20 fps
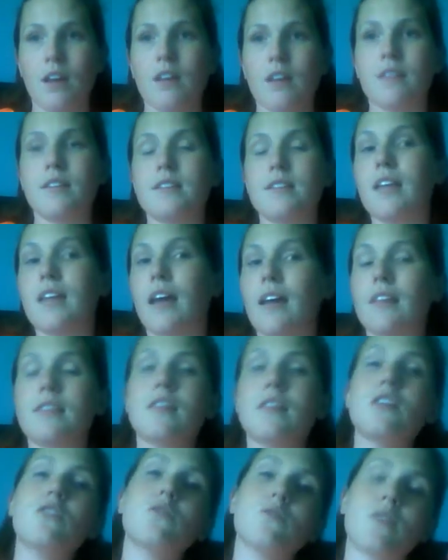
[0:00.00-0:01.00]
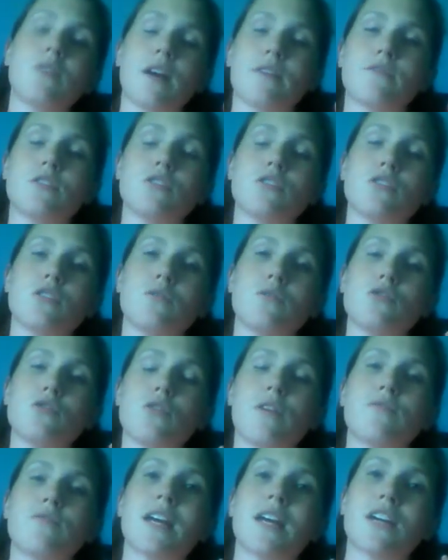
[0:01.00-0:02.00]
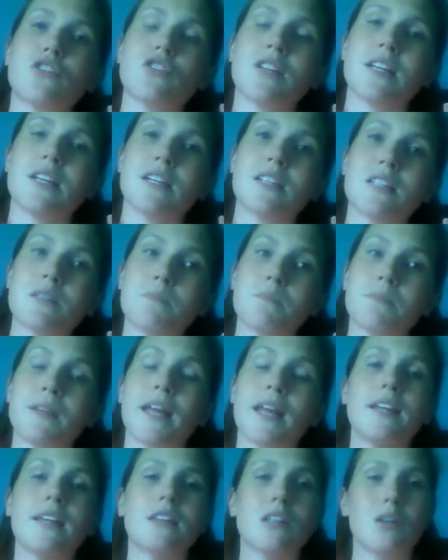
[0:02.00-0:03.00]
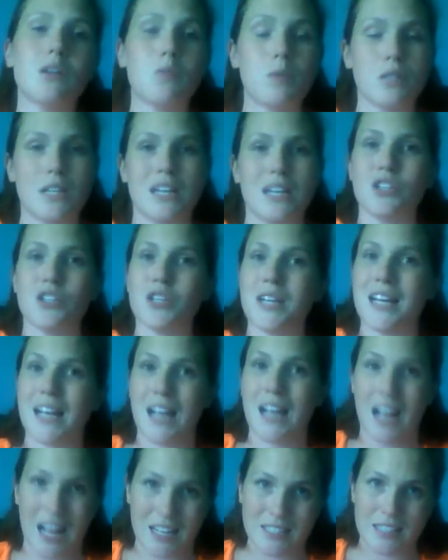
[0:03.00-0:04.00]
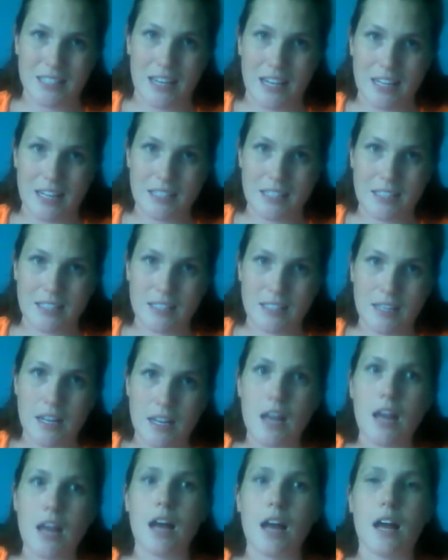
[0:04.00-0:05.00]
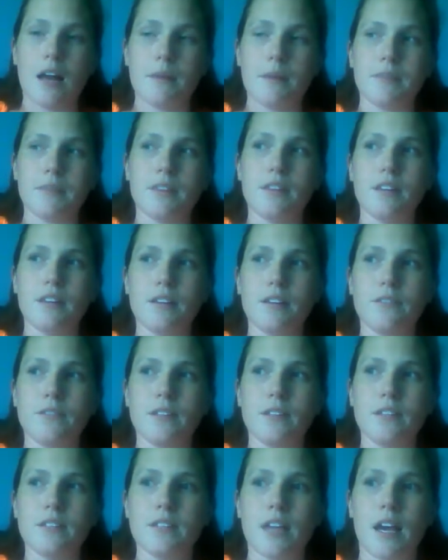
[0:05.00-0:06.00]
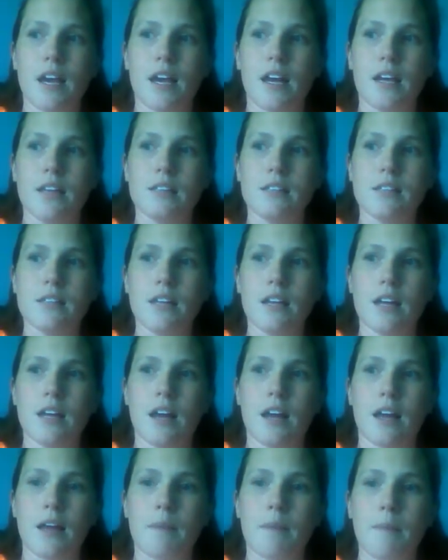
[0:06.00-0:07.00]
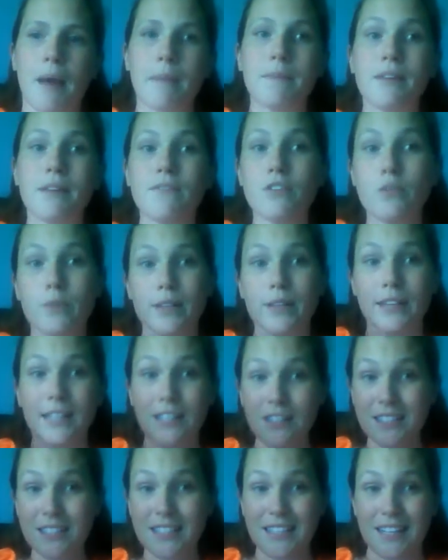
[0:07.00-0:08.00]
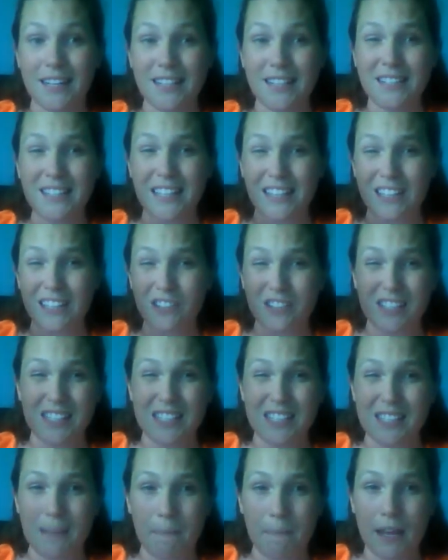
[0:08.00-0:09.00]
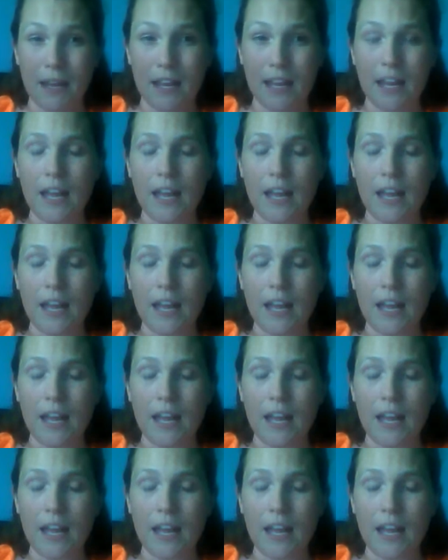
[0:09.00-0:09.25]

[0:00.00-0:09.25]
The second thing you have to do is you have to actually explain the quotation in context. Think of this as I'm giving you a little sentence, a little snippet,